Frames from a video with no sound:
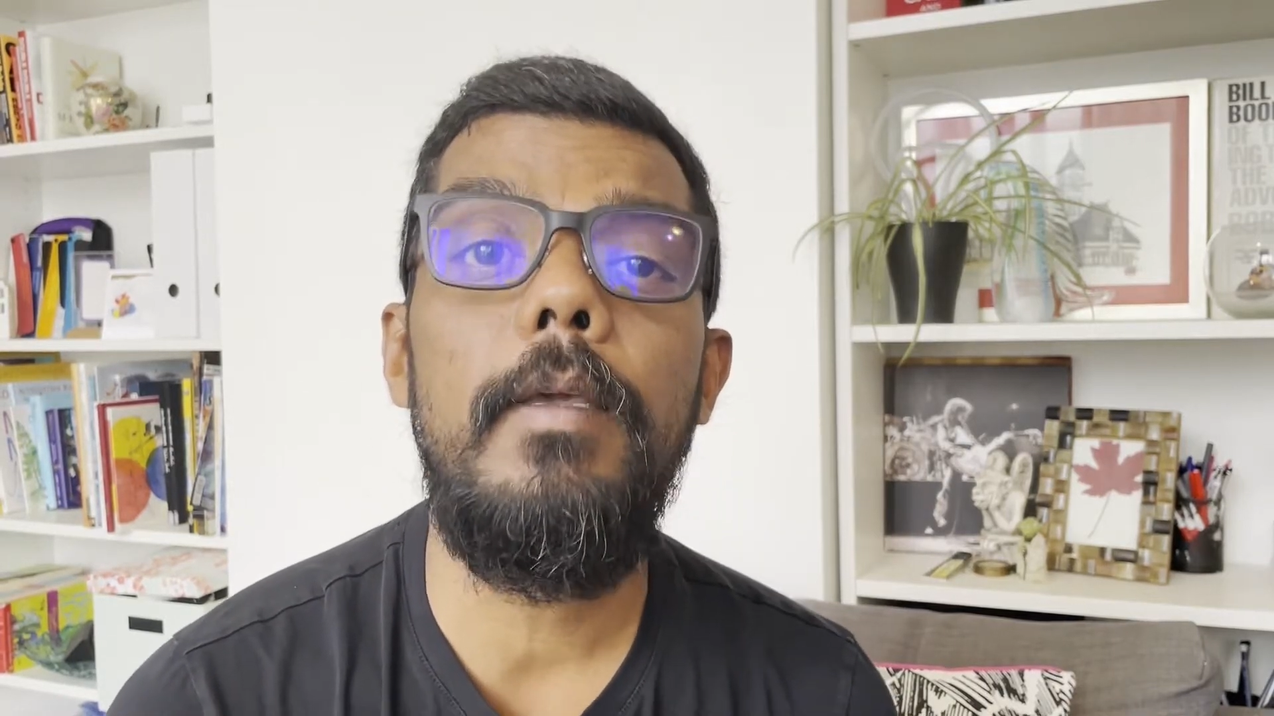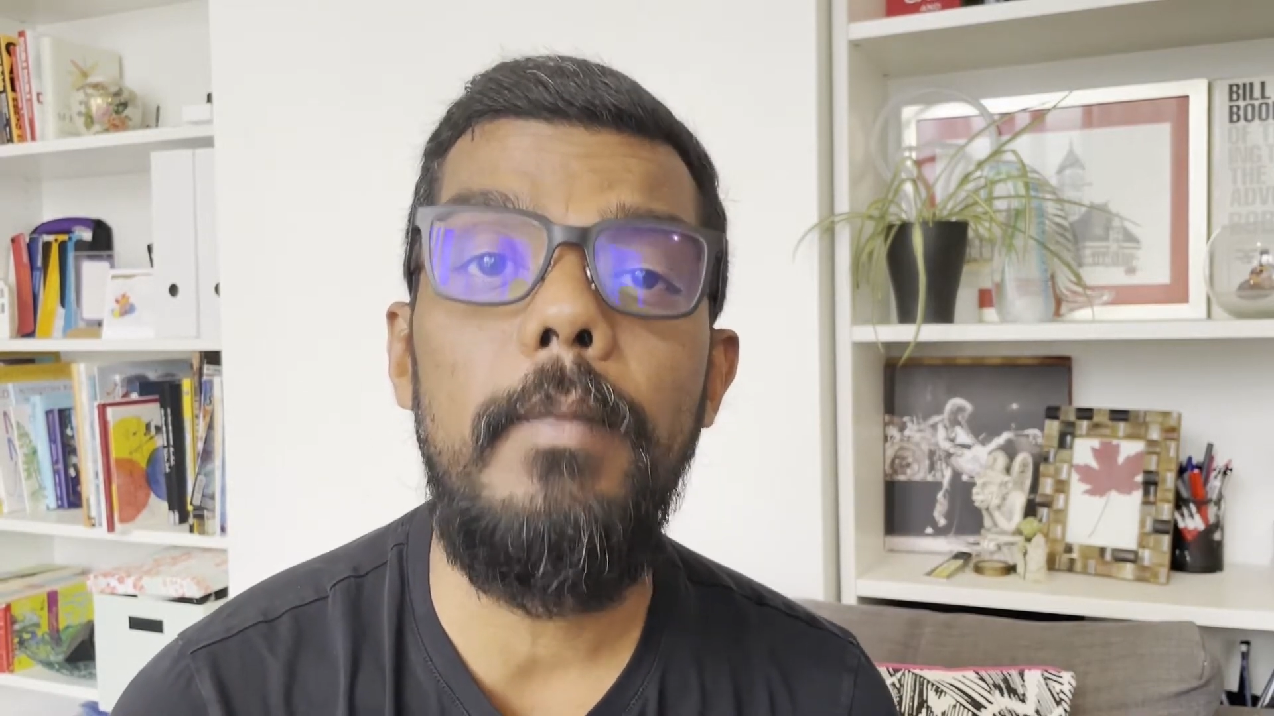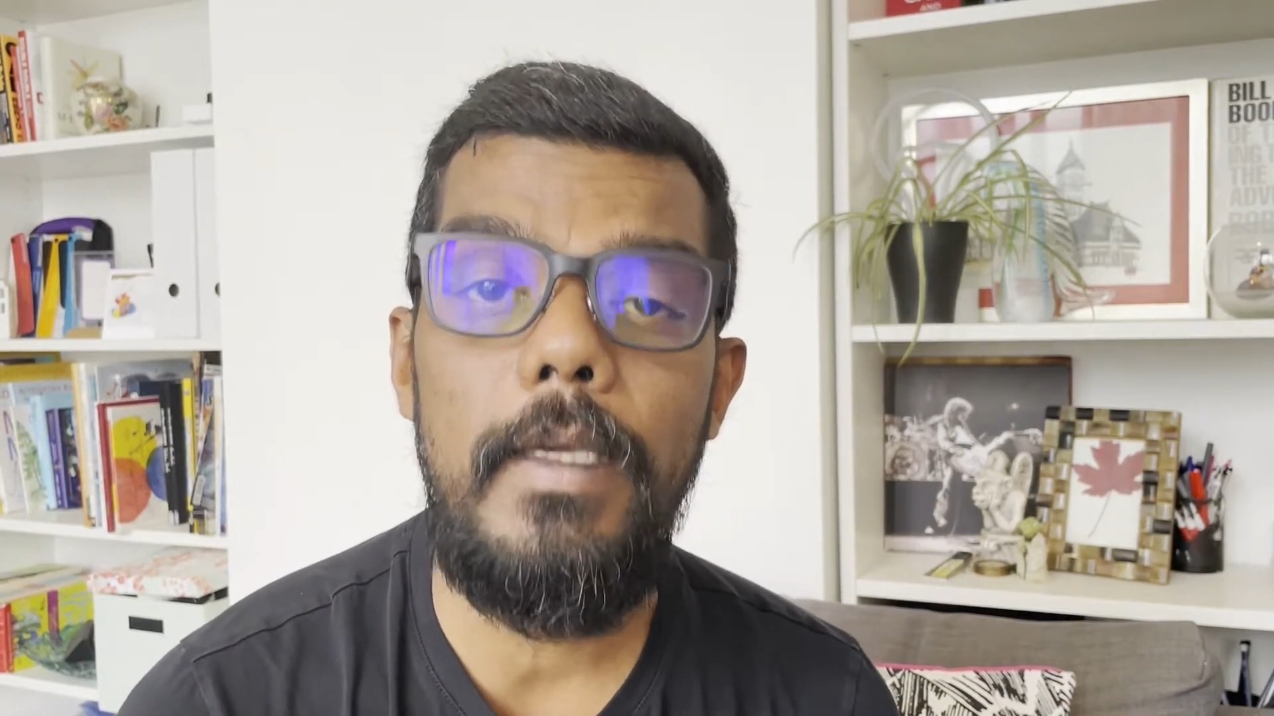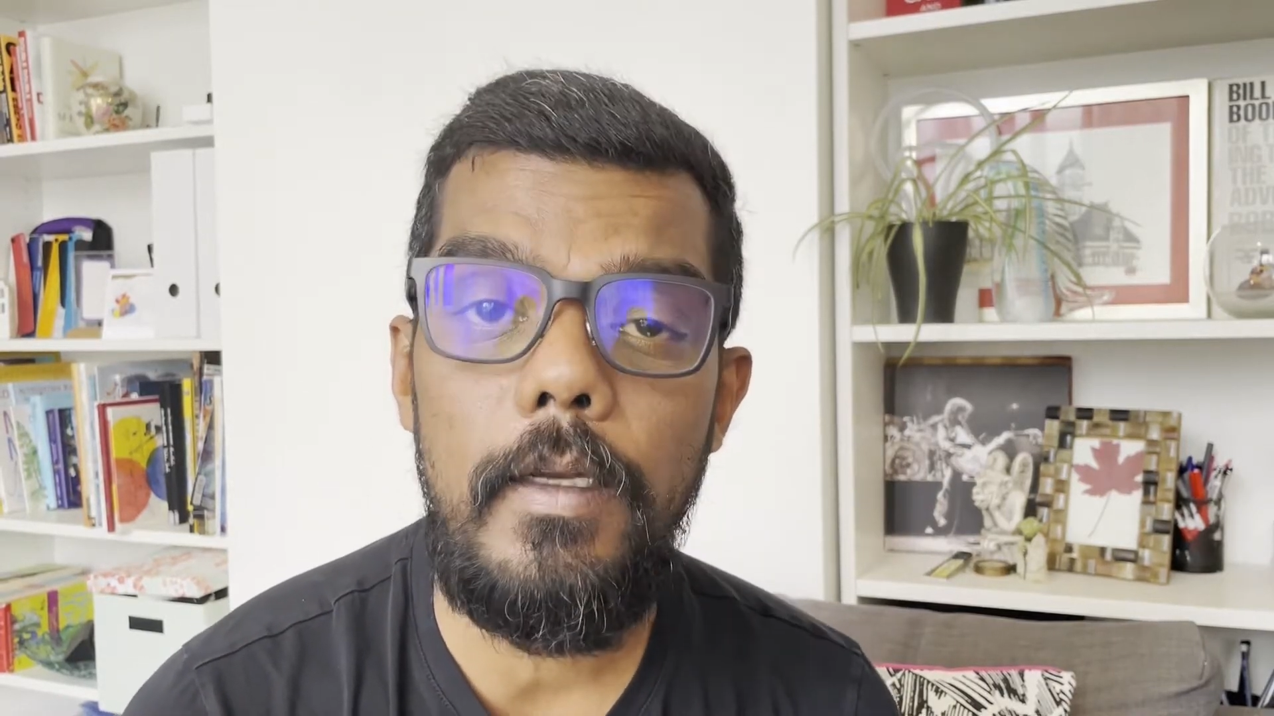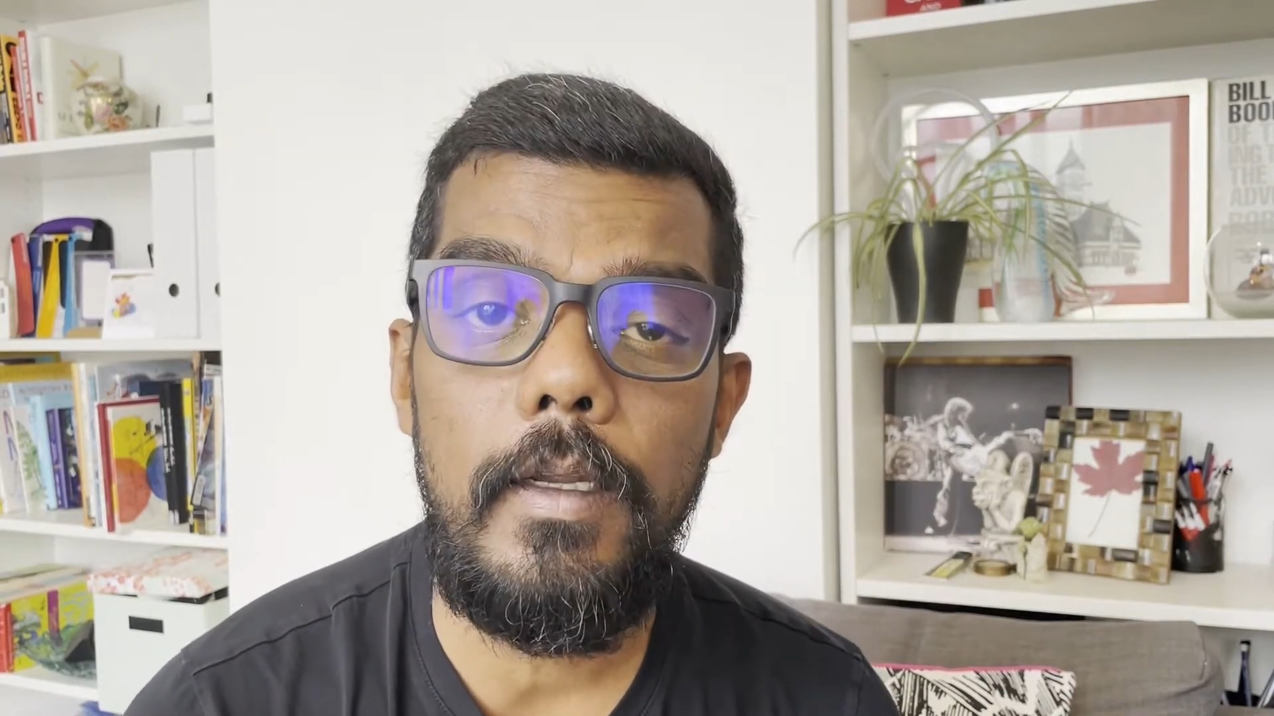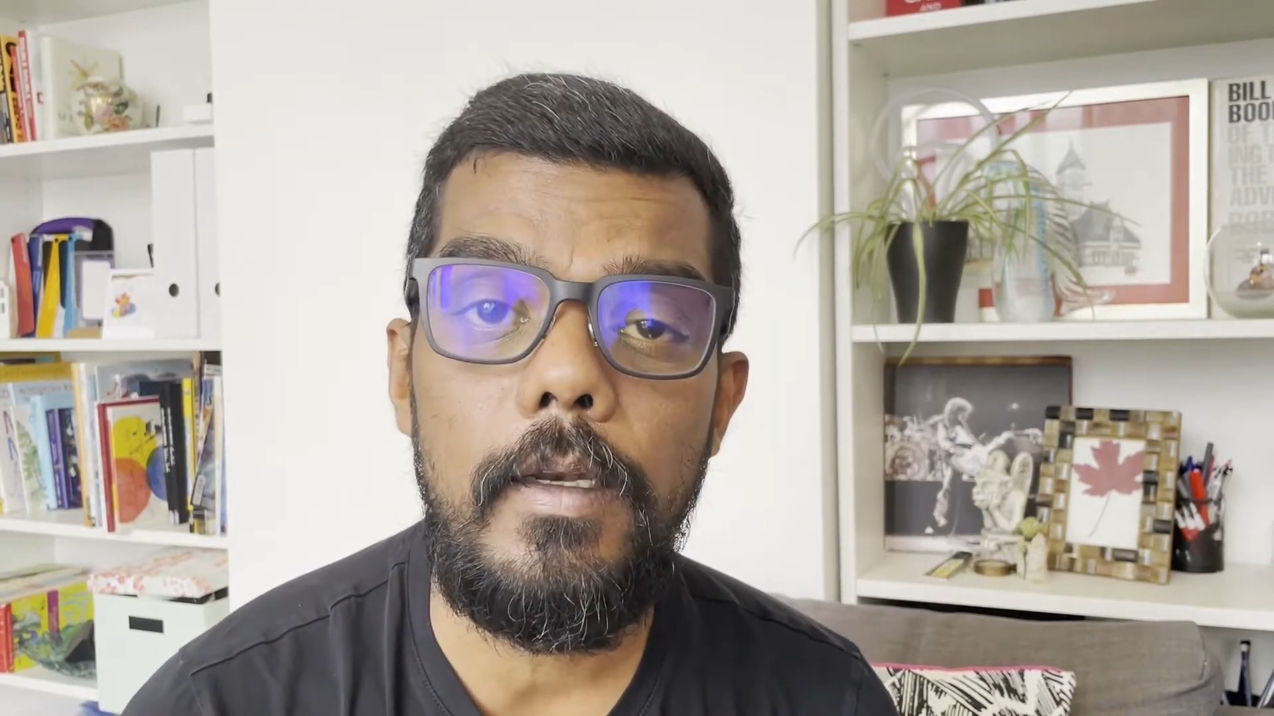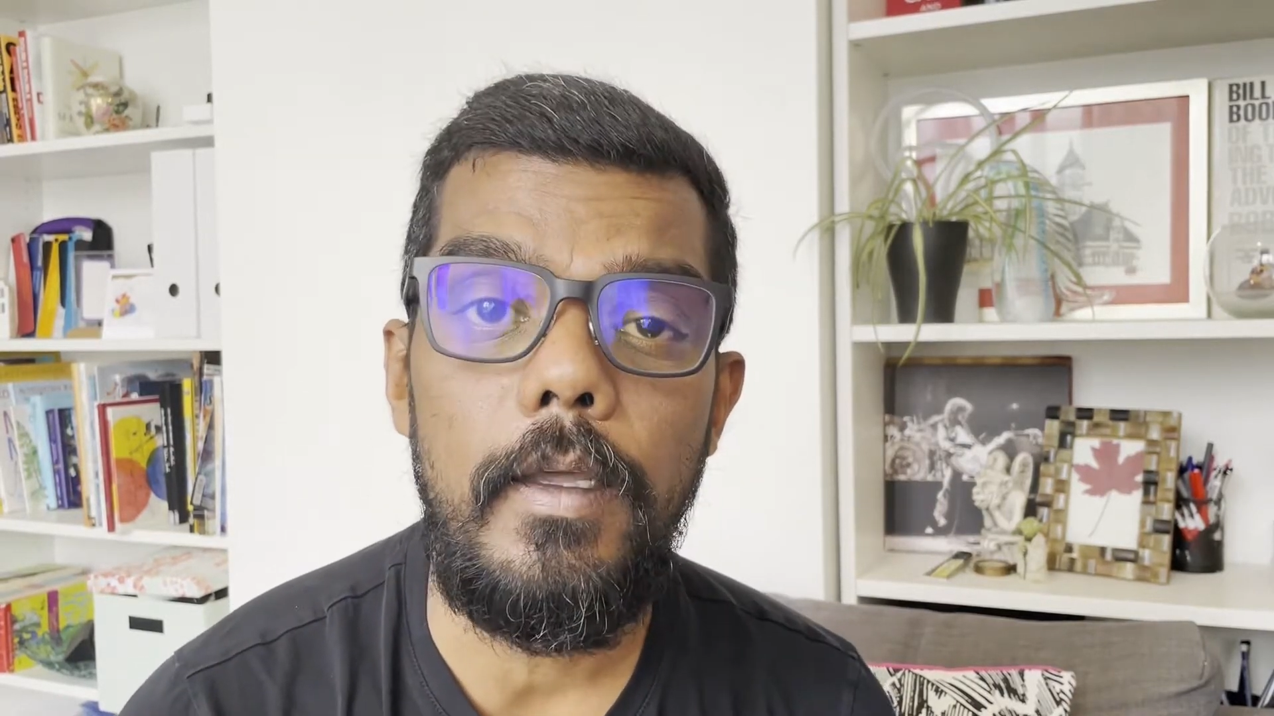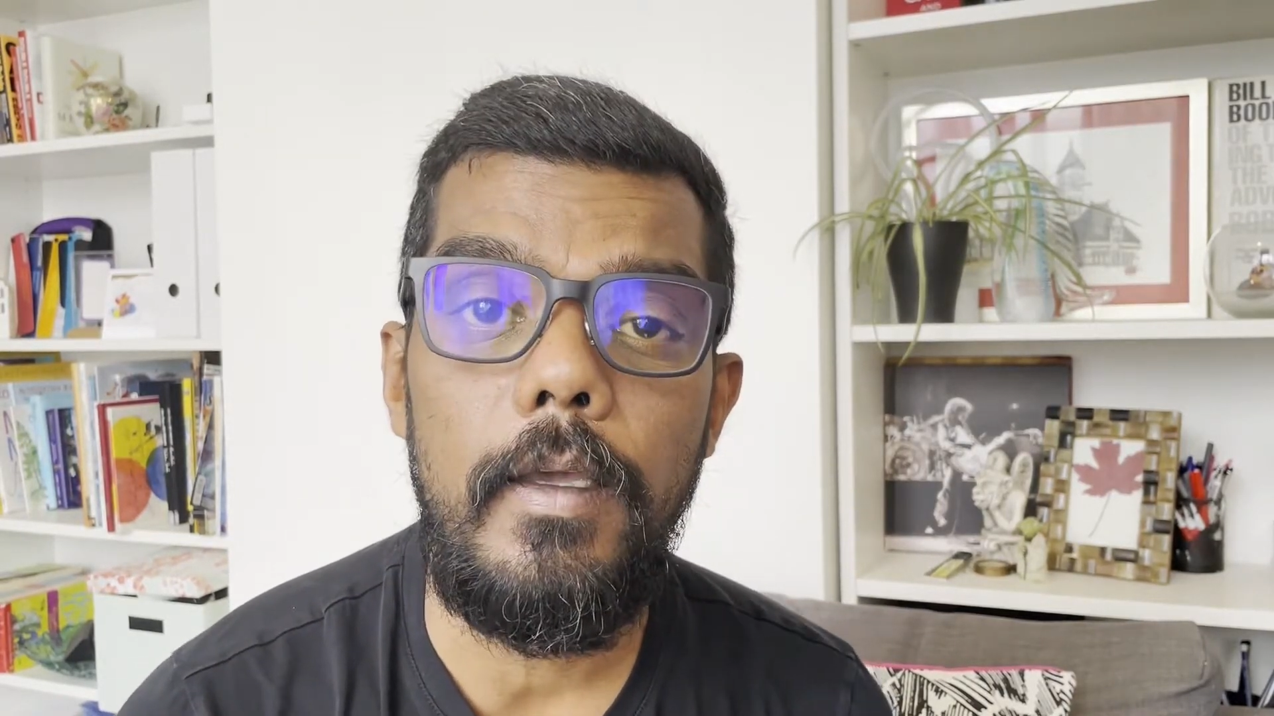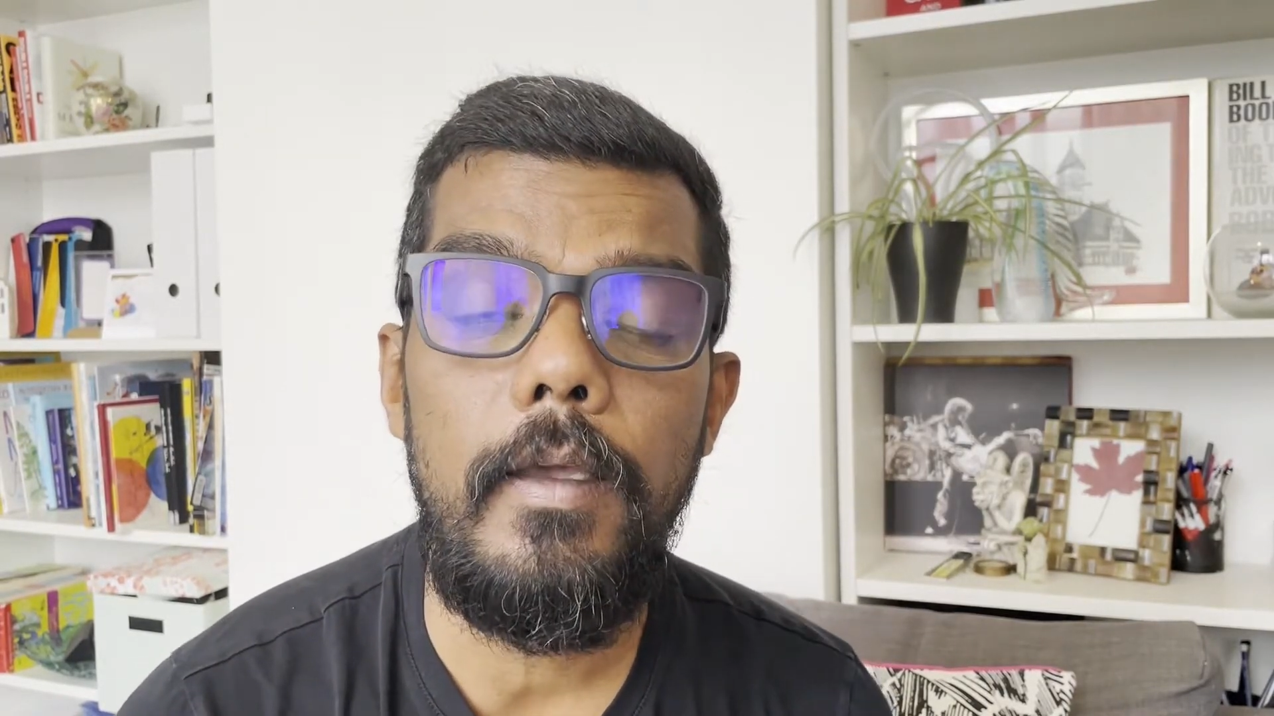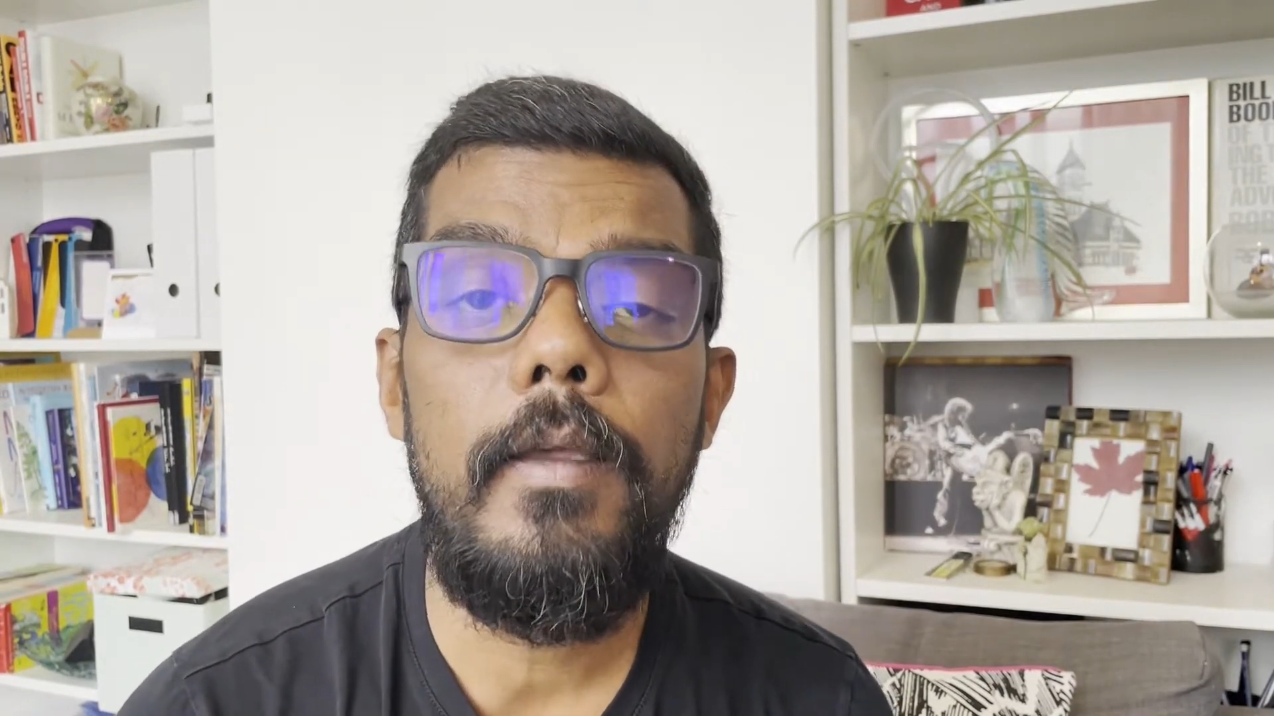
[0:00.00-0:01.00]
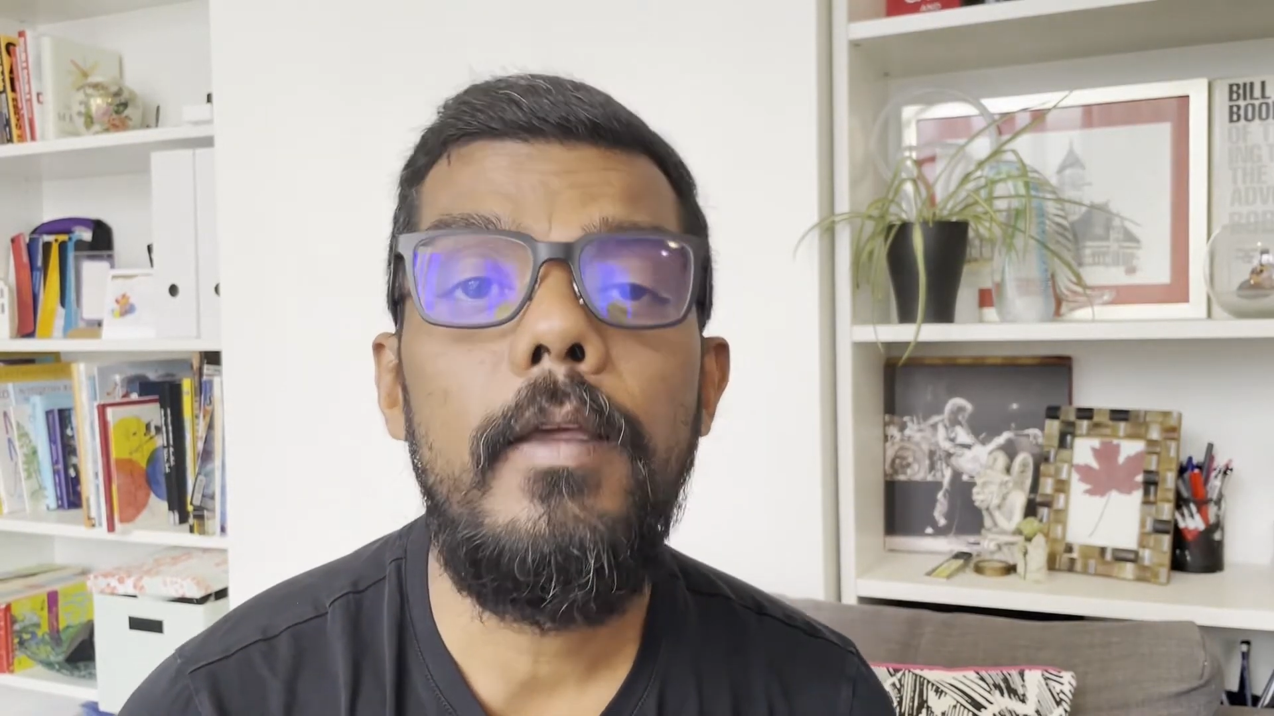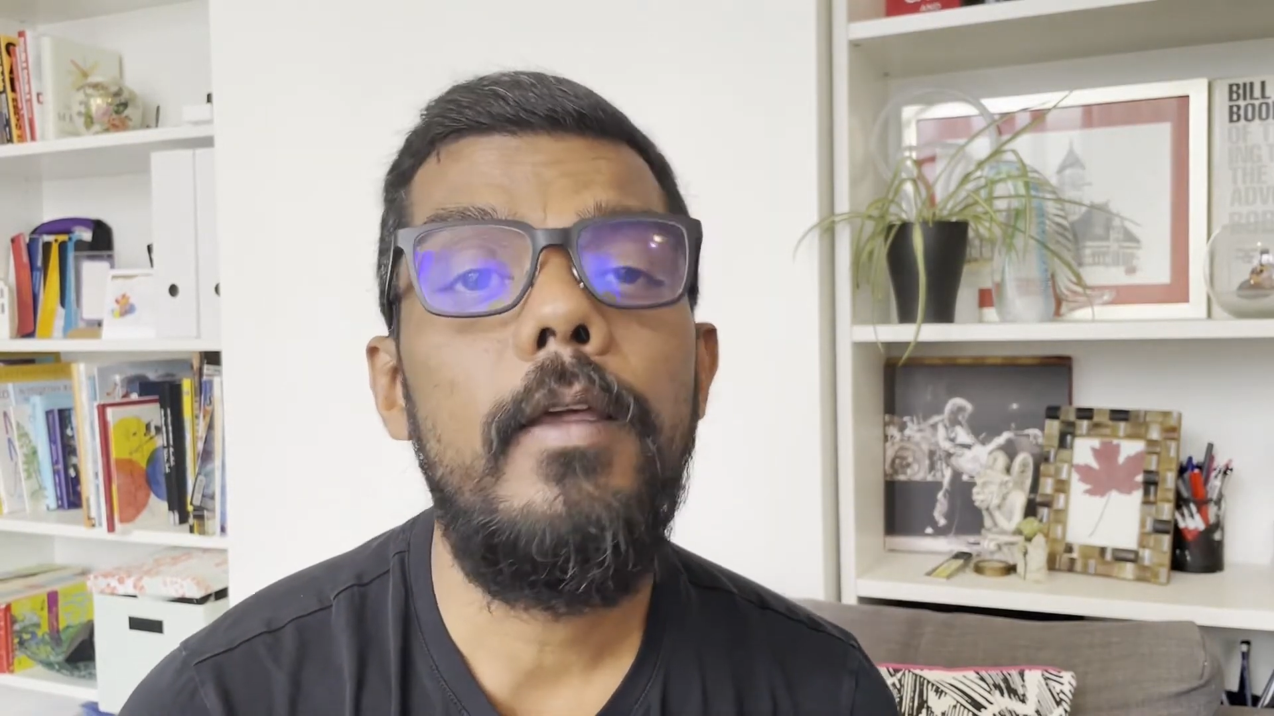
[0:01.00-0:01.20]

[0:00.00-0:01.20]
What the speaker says: immediately.